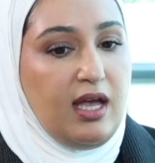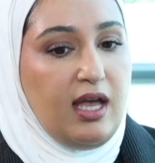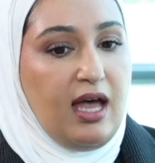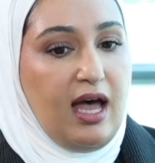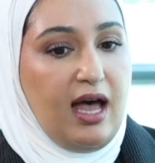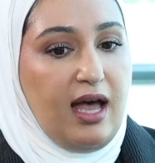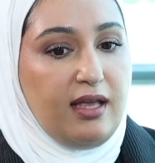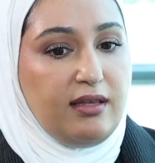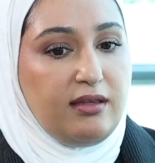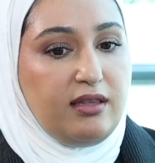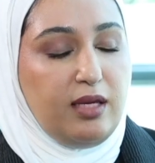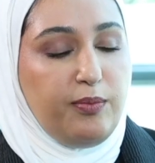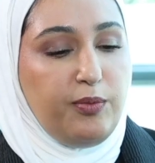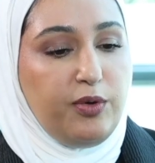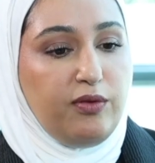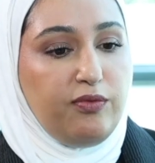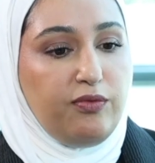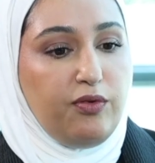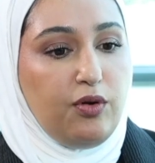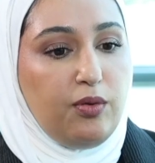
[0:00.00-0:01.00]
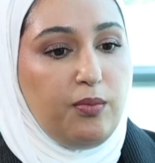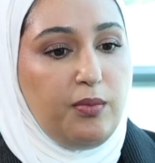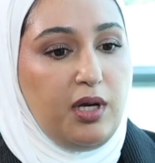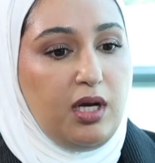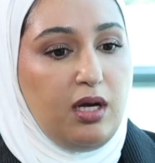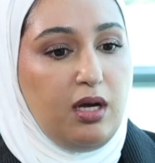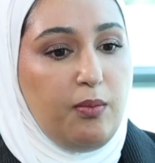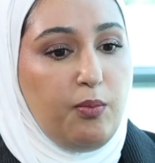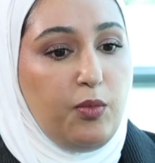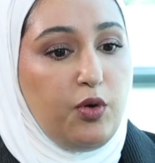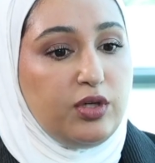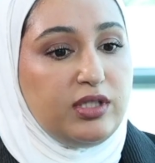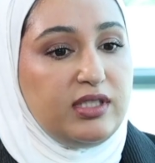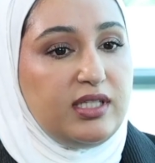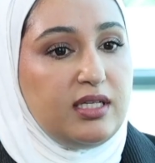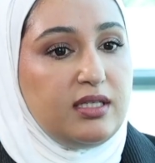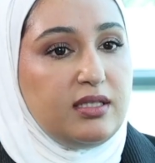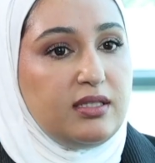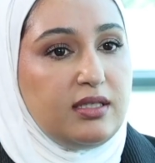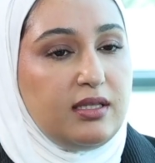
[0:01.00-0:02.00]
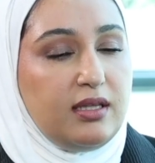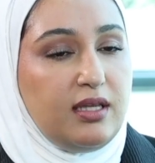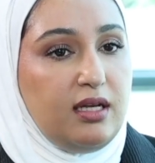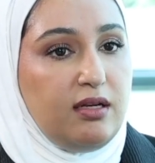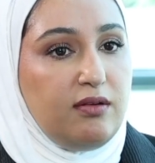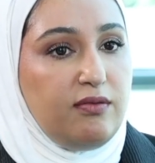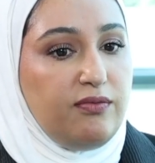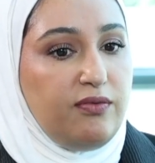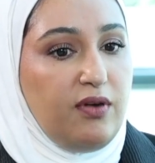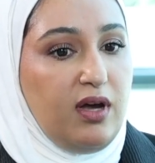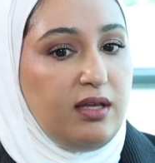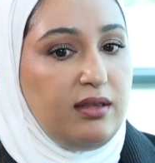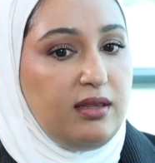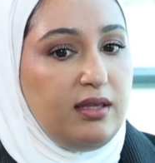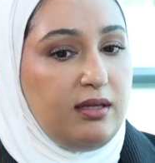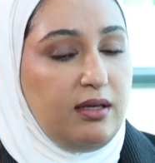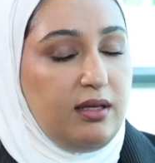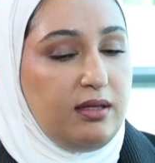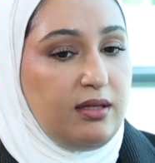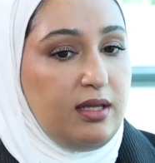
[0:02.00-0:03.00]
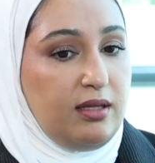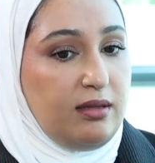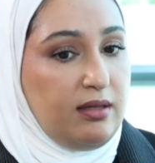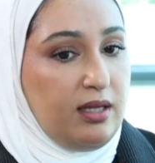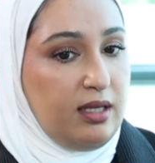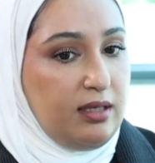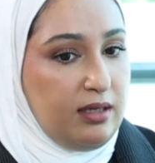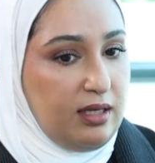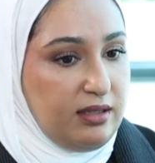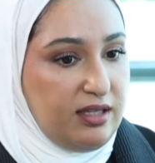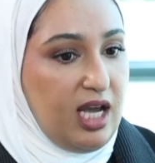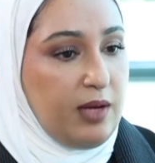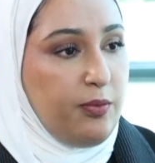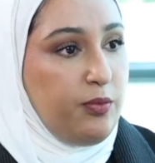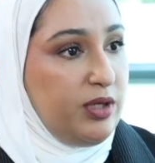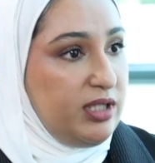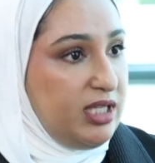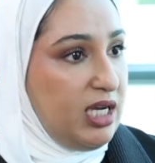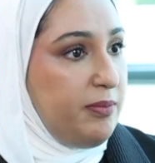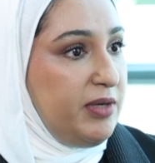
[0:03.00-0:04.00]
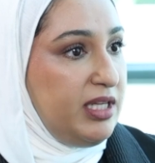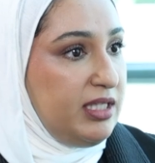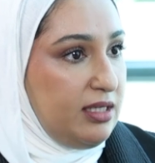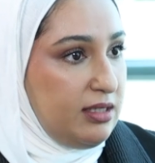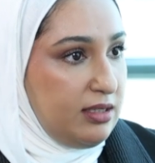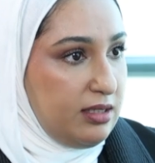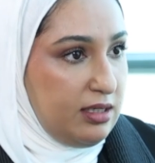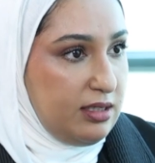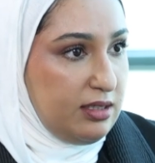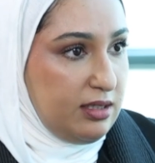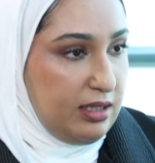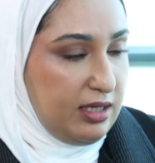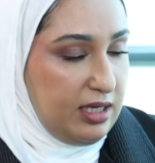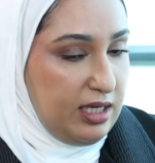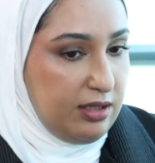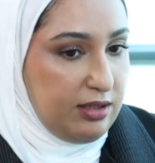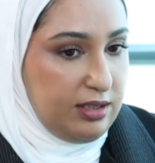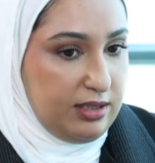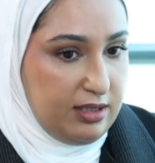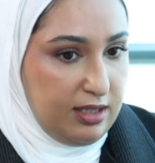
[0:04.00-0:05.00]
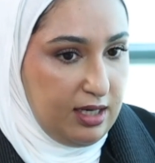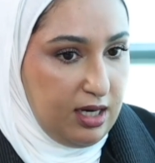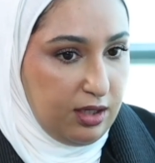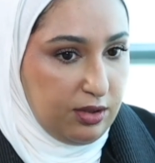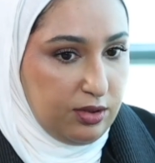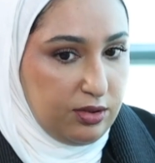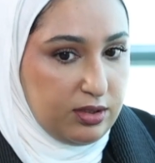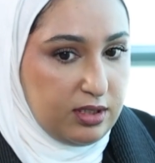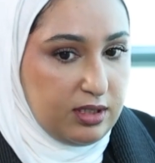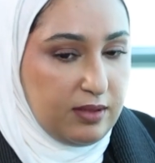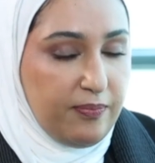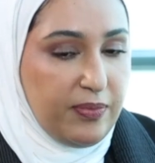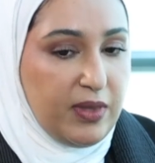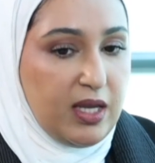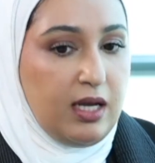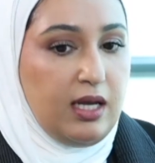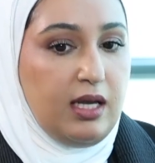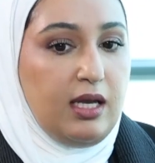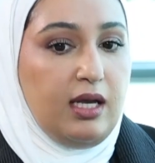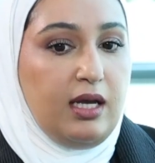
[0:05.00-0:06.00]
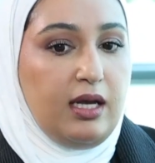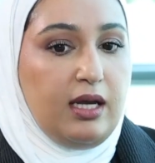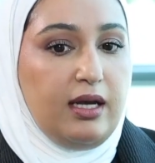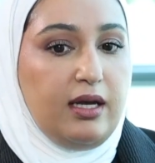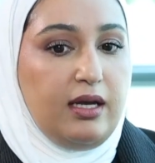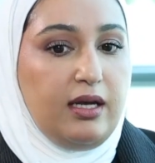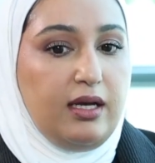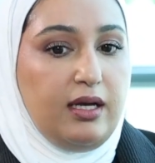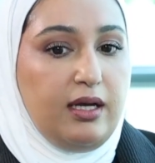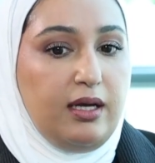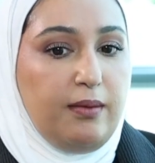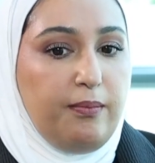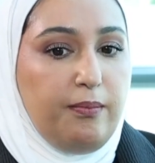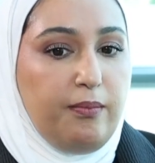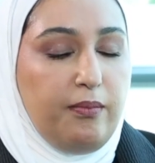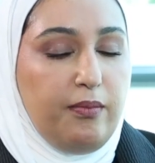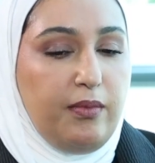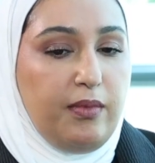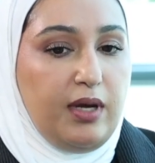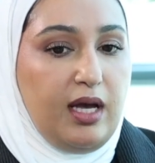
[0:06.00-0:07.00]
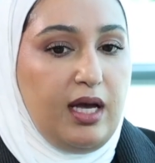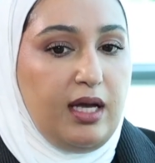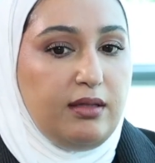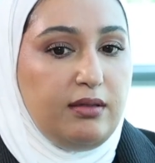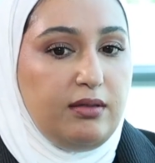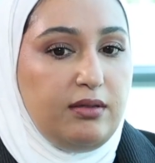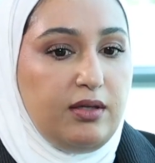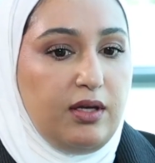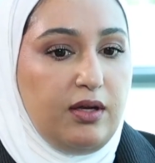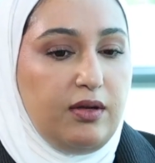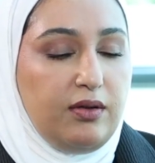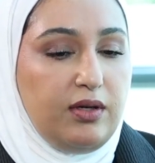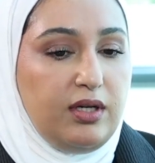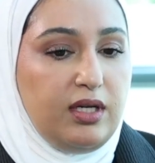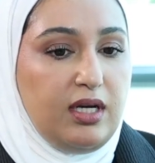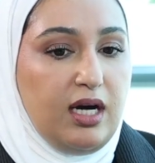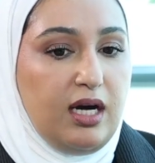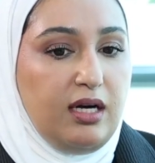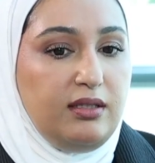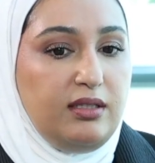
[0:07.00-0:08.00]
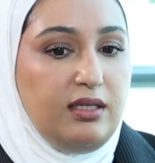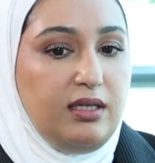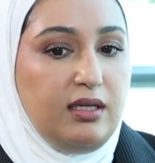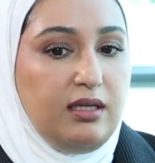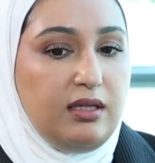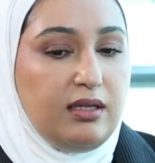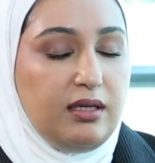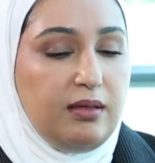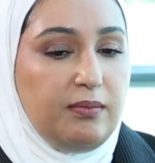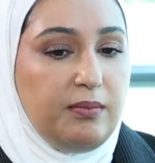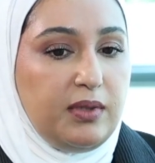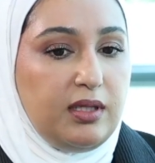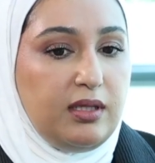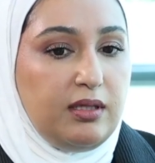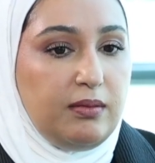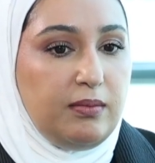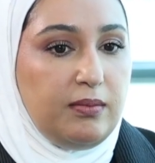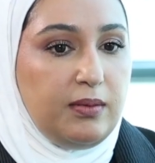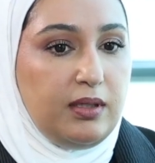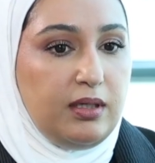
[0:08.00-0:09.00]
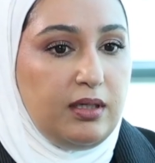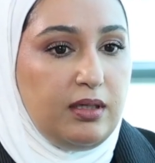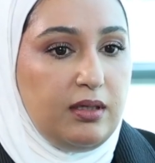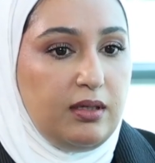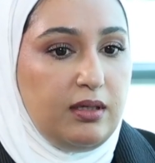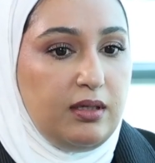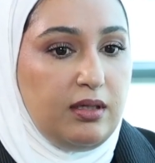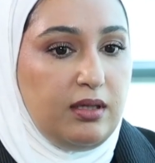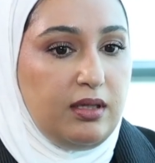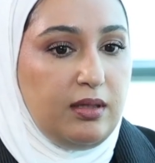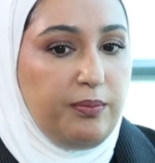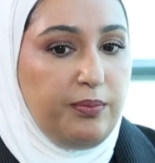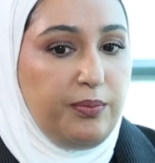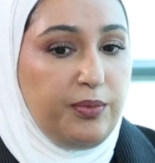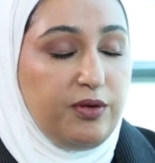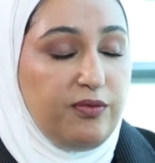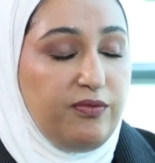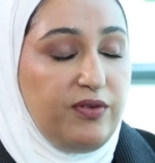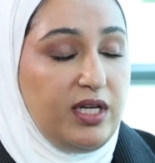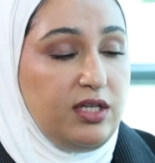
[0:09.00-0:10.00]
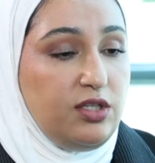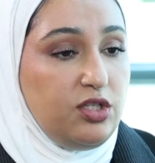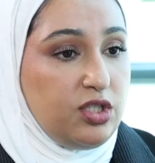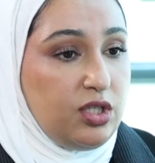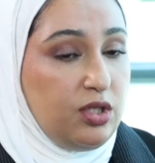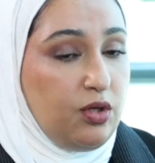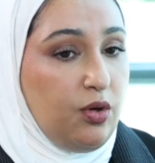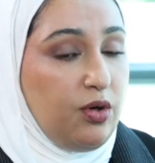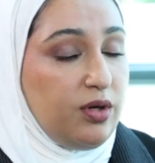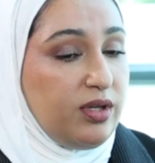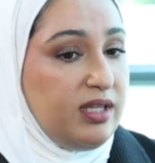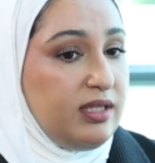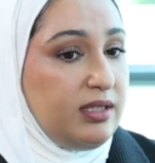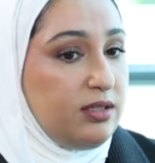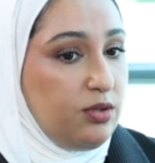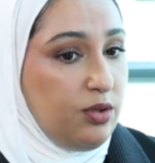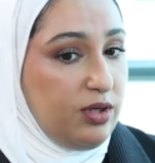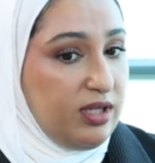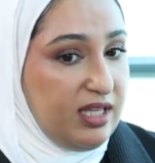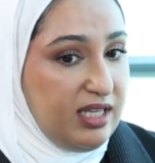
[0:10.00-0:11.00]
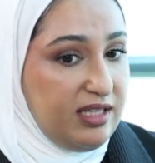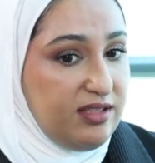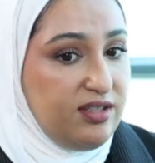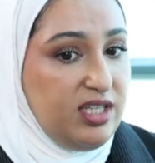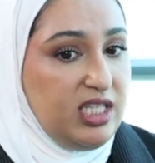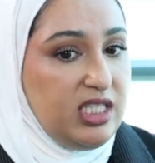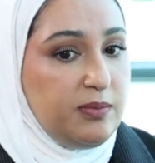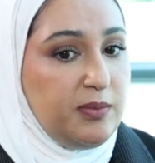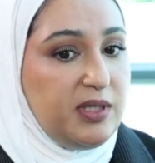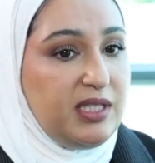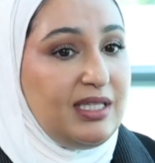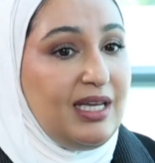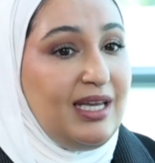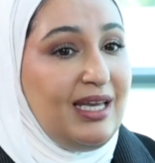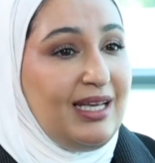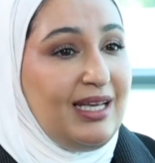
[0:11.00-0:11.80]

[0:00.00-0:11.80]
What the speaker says: and they perform more tests, then find then type 1 diabetes is diagnosed. And regarding the prevention or the treatment,